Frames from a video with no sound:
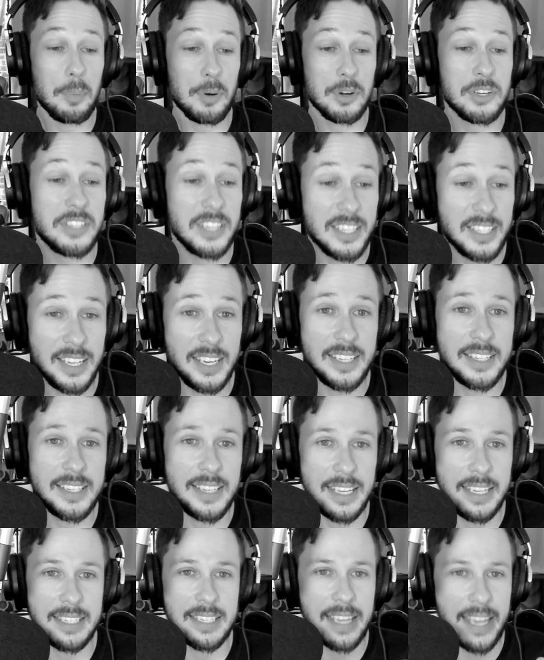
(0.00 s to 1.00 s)
But
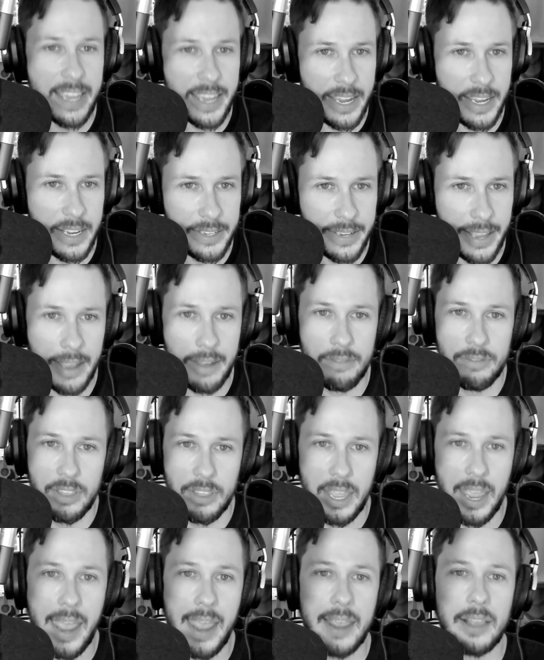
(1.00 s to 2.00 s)
persistence is key,
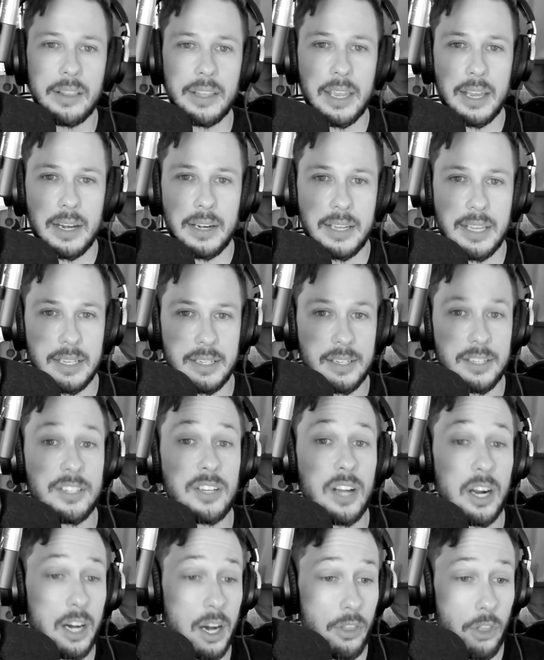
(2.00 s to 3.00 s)
Dave. The alien gets
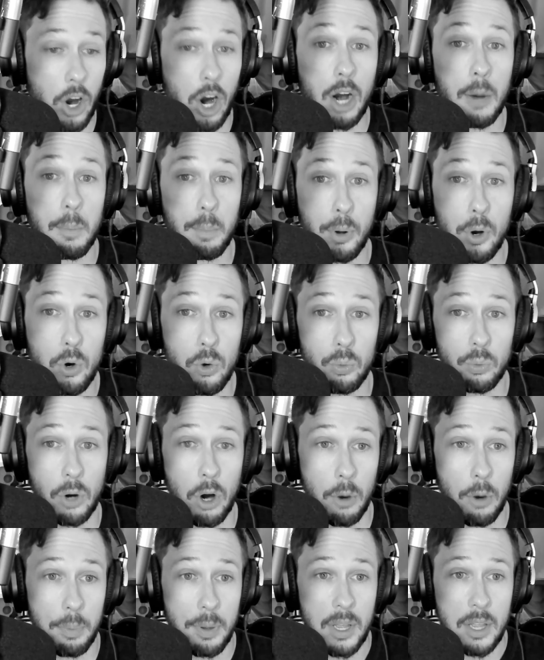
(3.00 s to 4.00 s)
stuck on the harpoon
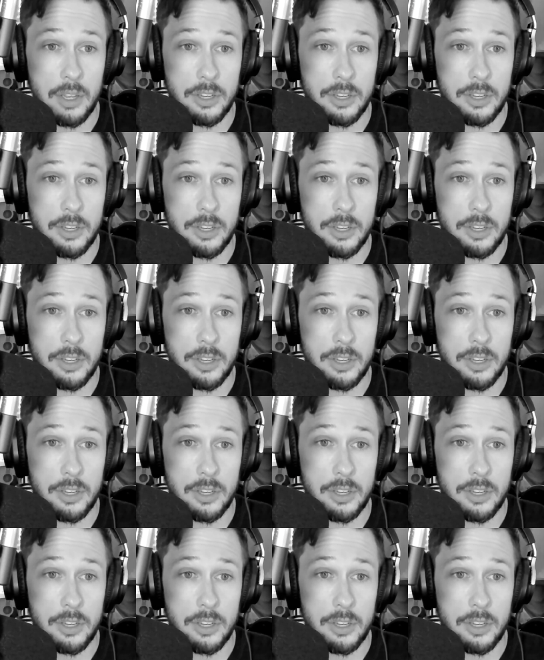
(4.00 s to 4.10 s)
rope,